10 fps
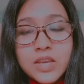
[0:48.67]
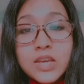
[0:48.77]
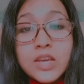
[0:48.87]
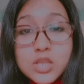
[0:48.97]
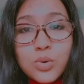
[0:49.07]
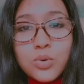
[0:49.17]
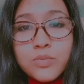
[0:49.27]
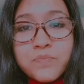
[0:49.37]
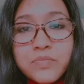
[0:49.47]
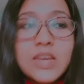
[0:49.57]

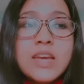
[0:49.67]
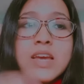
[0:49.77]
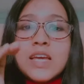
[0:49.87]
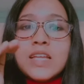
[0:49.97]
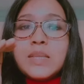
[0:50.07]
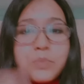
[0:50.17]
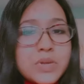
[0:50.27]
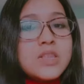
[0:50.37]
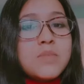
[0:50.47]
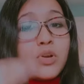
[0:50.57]
So, the
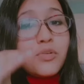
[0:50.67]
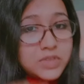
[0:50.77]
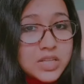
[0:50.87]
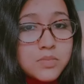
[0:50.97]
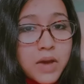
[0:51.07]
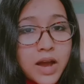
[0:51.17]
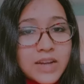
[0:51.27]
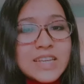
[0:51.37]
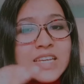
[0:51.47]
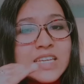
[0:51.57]
principle of this part
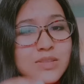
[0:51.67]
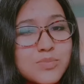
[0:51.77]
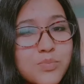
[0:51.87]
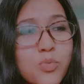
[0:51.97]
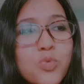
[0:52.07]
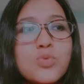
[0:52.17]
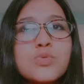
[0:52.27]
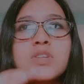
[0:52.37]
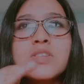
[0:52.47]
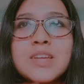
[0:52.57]
is
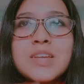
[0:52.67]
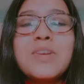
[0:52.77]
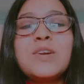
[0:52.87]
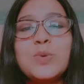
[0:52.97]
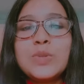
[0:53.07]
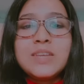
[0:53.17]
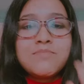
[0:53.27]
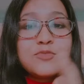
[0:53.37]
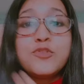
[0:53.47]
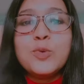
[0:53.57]
most similar to the
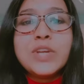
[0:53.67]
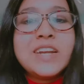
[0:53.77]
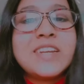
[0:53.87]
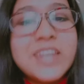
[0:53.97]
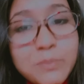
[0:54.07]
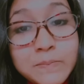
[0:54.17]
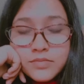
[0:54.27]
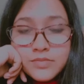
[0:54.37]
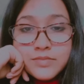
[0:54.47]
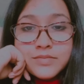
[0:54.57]
flute gate game.
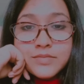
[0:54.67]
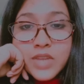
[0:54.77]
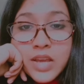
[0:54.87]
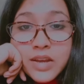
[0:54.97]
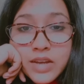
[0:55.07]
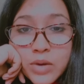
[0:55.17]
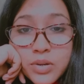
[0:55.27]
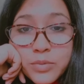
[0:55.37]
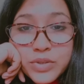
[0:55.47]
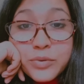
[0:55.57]
Now
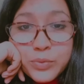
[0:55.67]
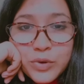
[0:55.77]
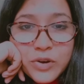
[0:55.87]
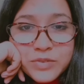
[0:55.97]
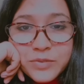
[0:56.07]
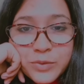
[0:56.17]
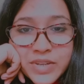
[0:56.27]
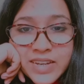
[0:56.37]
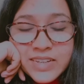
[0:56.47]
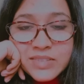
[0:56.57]
come to the rule of the
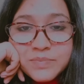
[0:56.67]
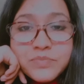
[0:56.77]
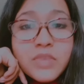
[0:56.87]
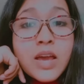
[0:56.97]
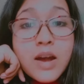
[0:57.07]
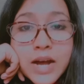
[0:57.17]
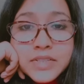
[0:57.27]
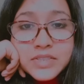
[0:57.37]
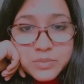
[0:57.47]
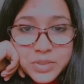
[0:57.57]
flute gate.
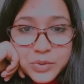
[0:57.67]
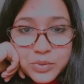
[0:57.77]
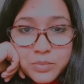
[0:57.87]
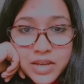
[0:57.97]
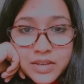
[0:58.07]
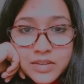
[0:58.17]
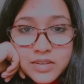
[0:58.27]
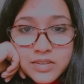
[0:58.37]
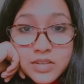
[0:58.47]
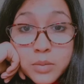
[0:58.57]
Ask something to your mind.
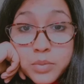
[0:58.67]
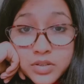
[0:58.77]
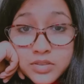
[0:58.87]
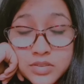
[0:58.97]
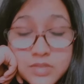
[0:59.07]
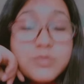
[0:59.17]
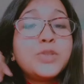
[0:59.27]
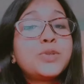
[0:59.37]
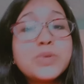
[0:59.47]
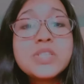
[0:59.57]
But
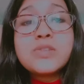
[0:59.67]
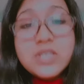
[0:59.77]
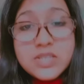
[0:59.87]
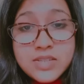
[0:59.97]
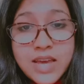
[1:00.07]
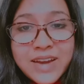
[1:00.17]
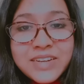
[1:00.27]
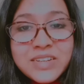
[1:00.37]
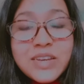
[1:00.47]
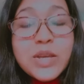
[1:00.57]
truest is that
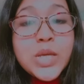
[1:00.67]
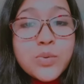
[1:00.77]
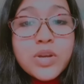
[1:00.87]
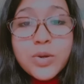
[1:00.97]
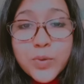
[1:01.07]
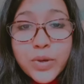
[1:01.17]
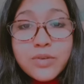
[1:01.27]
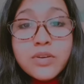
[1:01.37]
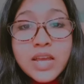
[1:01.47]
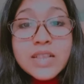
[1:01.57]
you are not
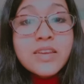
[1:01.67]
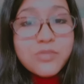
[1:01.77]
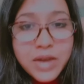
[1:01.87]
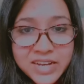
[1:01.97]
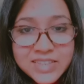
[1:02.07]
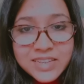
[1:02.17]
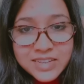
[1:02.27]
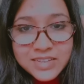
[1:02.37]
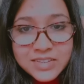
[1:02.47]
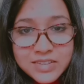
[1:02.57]
going to tell the right thing.